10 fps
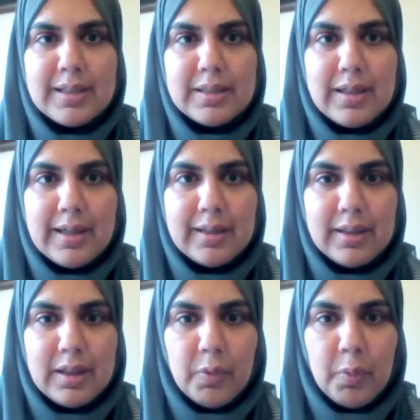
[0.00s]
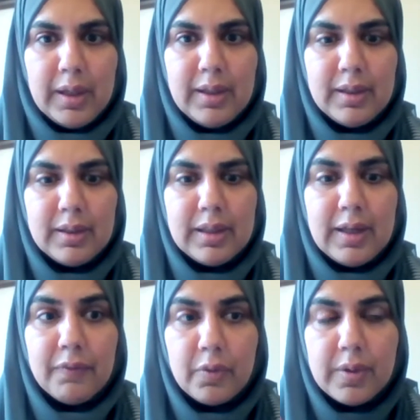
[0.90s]
they're heading that way. They
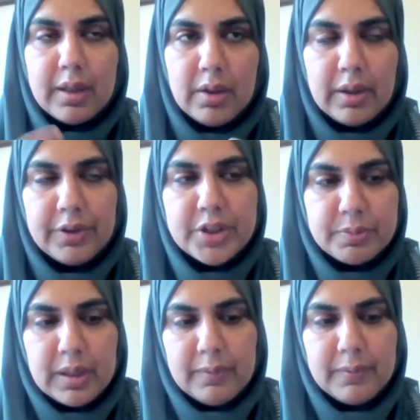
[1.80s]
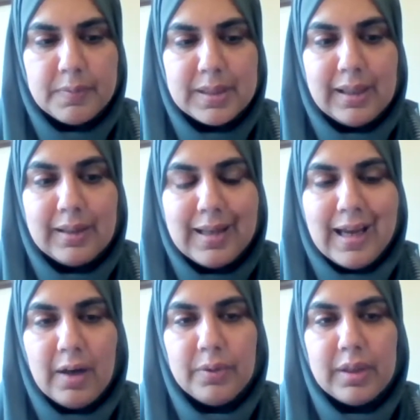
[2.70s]
have created all those problems, and
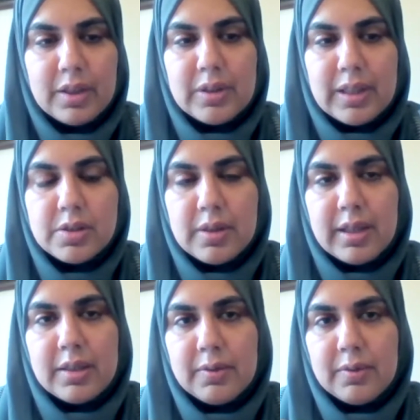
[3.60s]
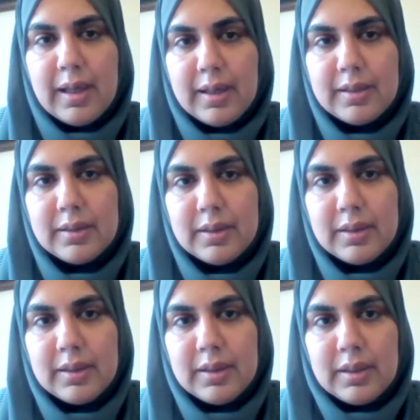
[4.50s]
now they're trying to undo that.
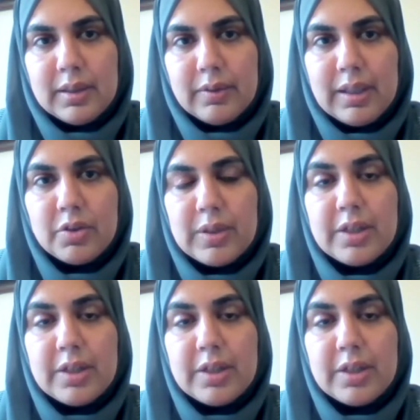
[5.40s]
Right, trying